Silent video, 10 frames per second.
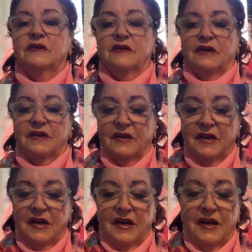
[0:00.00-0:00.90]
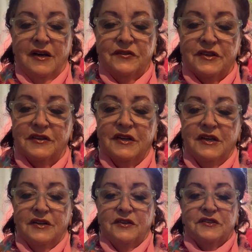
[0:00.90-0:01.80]
I have to
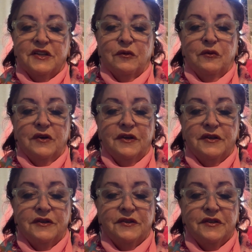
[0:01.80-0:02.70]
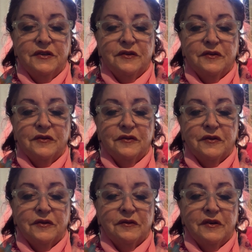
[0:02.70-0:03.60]
just get 1, 2,
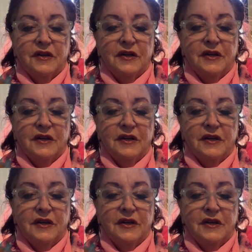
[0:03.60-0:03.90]
3.